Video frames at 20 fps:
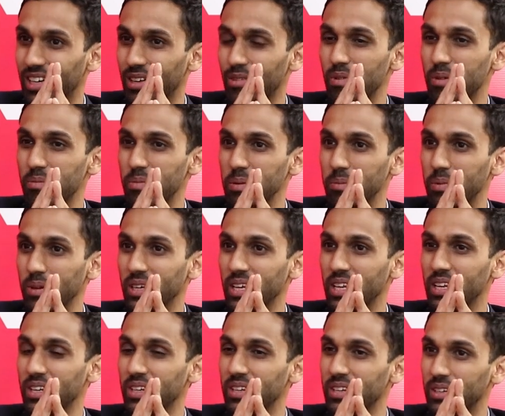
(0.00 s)
Yeah, where people
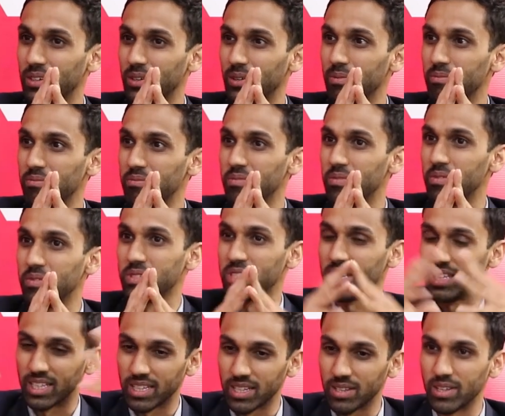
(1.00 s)
can, you know,
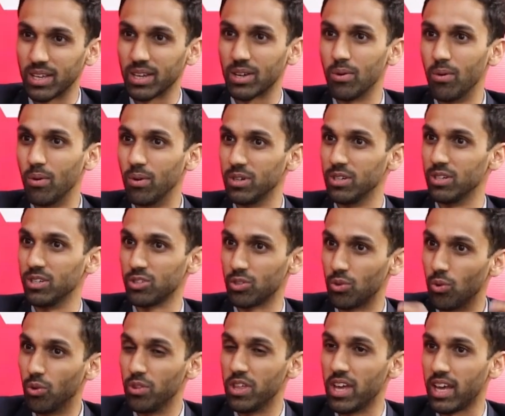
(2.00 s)
say that they're co-owners,
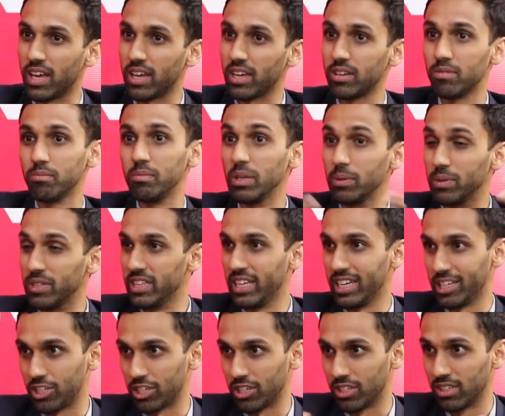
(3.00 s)
go there, be with
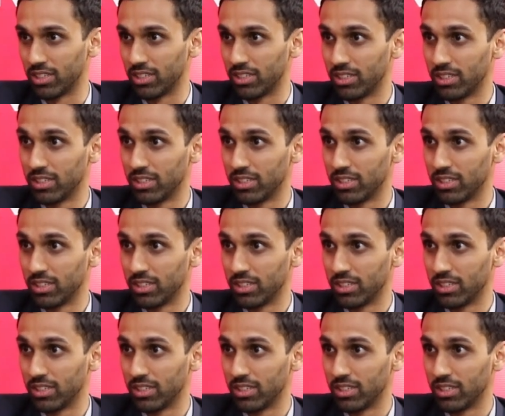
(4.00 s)
nature.